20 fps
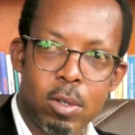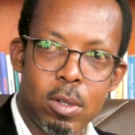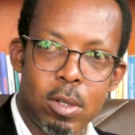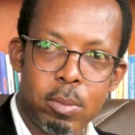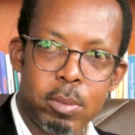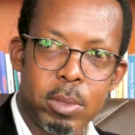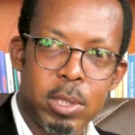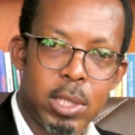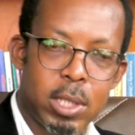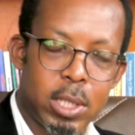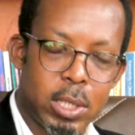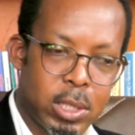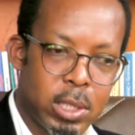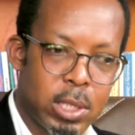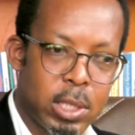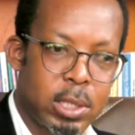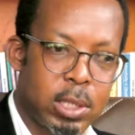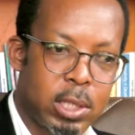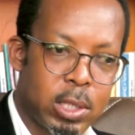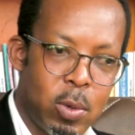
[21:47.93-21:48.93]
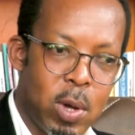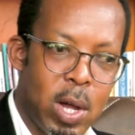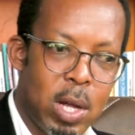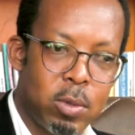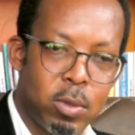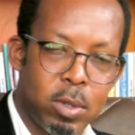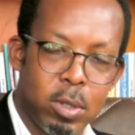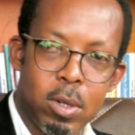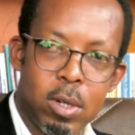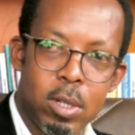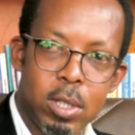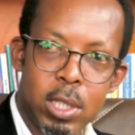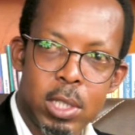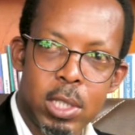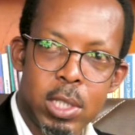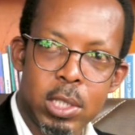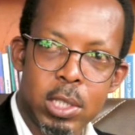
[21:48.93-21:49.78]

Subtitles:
committee 61, we call it